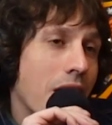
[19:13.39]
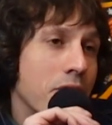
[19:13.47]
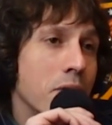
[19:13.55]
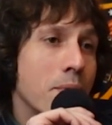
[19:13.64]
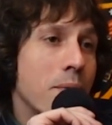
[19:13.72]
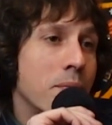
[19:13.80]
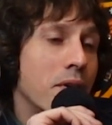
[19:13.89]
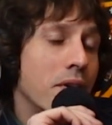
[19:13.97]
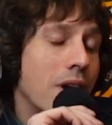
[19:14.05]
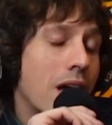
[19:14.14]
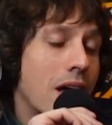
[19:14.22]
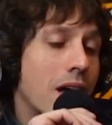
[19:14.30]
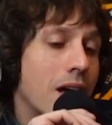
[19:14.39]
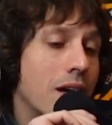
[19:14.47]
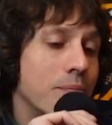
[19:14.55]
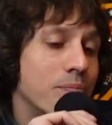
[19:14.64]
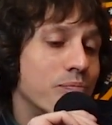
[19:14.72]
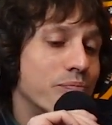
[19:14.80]
I remember
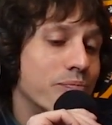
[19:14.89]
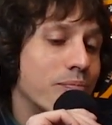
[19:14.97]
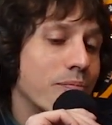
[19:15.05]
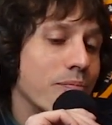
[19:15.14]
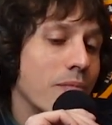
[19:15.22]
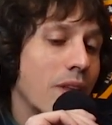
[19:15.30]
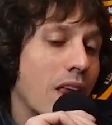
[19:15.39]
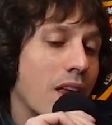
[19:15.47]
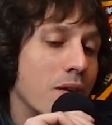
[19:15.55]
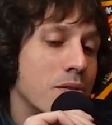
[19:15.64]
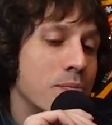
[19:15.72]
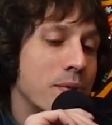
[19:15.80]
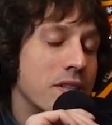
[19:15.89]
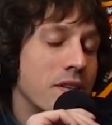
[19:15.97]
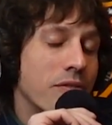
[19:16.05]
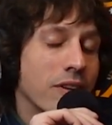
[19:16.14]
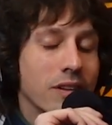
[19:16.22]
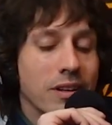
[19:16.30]

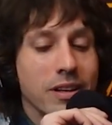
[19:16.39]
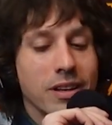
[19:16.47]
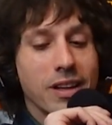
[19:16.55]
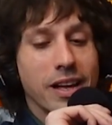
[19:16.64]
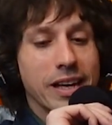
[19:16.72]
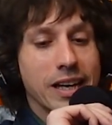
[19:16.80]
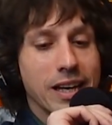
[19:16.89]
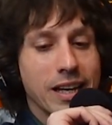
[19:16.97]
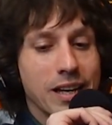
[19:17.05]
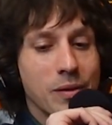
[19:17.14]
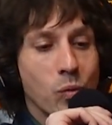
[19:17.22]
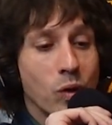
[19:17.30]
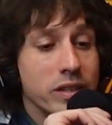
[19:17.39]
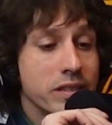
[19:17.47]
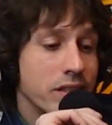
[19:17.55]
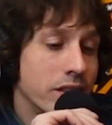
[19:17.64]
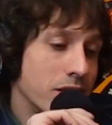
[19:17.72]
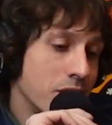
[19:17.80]
specifically like
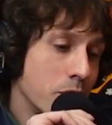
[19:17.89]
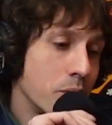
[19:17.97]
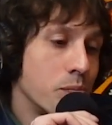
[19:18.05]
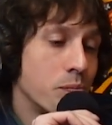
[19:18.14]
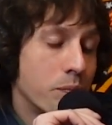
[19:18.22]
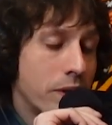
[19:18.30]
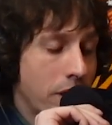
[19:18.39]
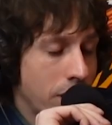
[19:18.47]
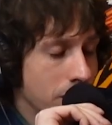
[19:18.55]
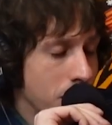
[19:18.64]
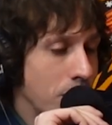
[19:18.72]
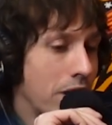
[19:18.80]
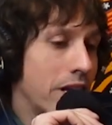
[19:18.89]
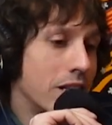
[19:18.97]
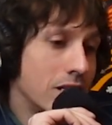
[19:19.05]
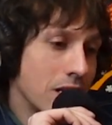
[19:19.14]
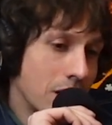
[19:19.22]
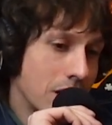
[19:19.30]
wanting to begin to play
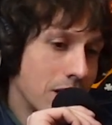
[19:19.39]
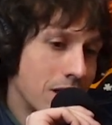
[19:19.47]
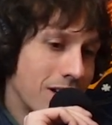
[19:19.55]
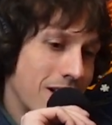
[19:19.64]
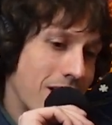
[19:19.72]
guitar,